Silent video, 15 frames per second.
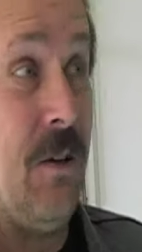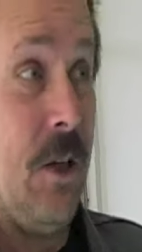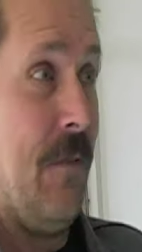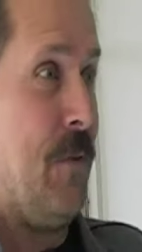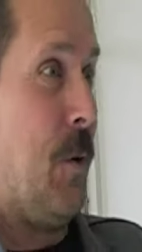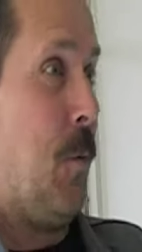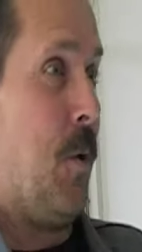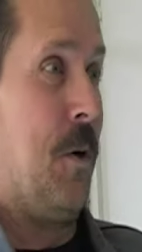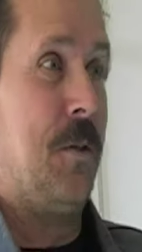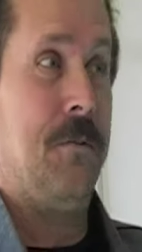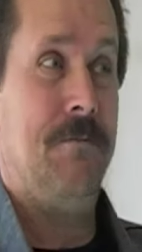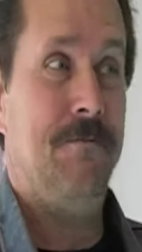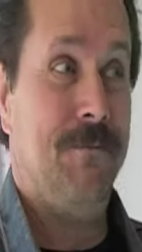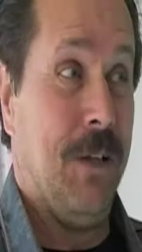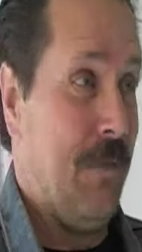I love your work,
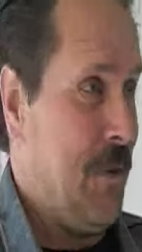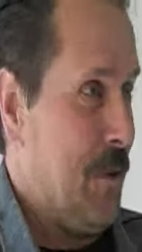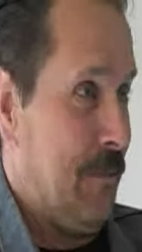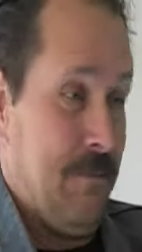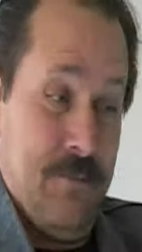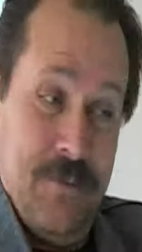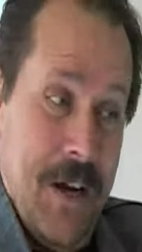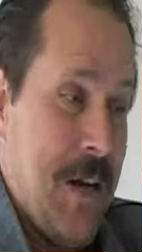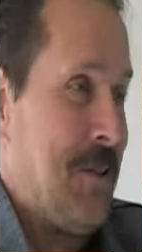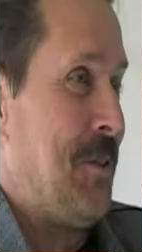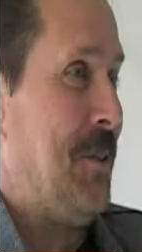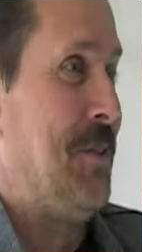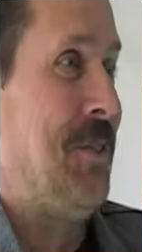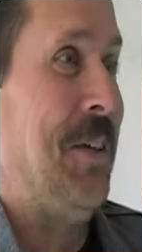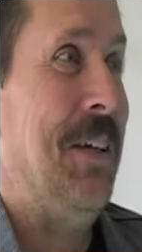love your
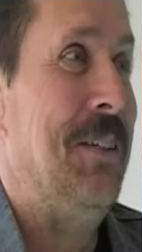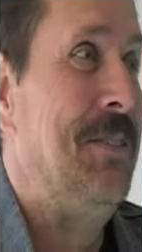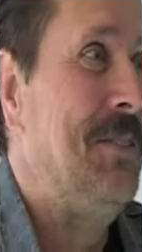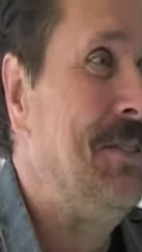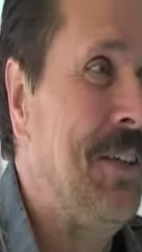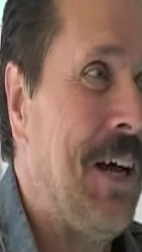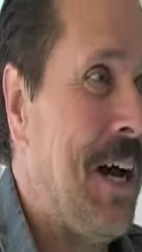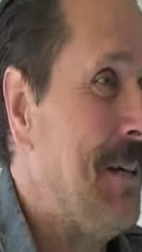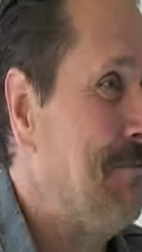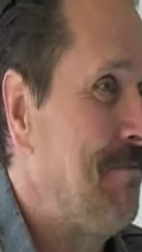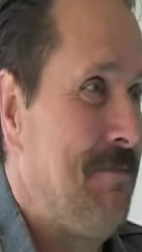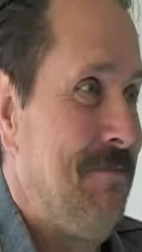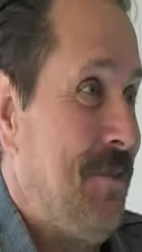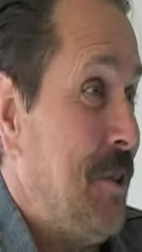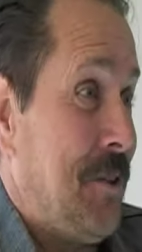fashion sense, and I
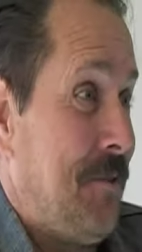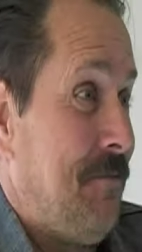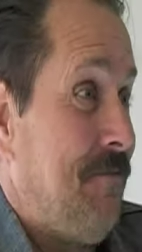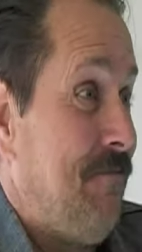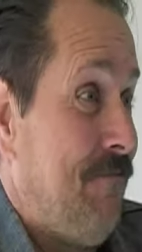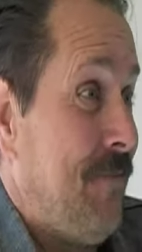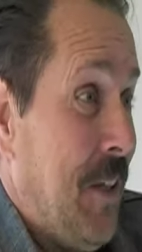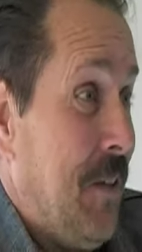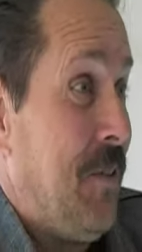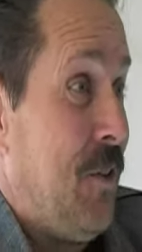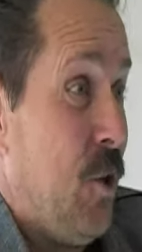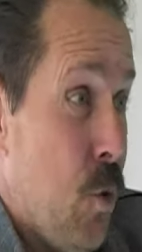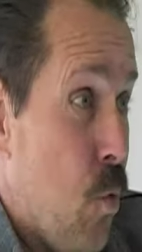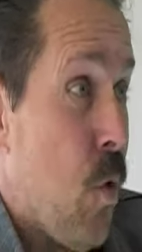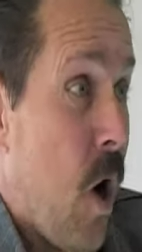just think
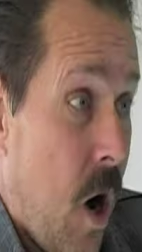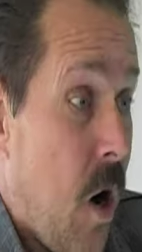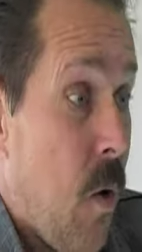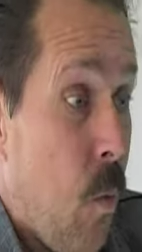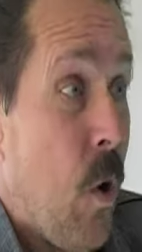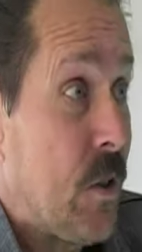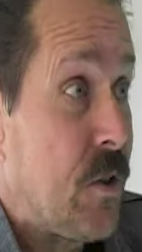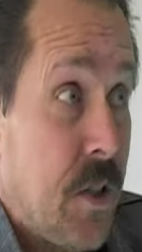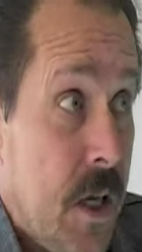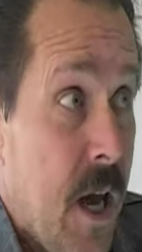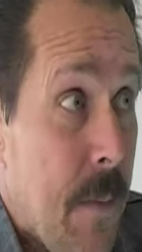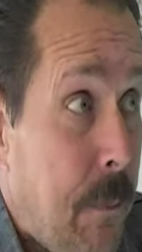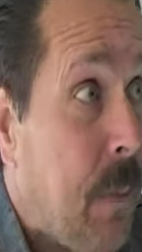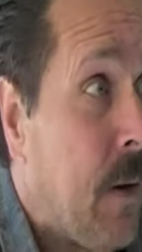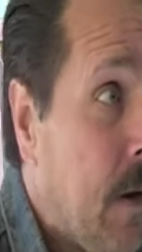you are what's
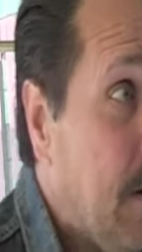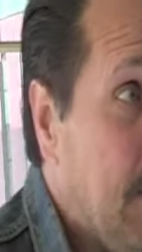hip.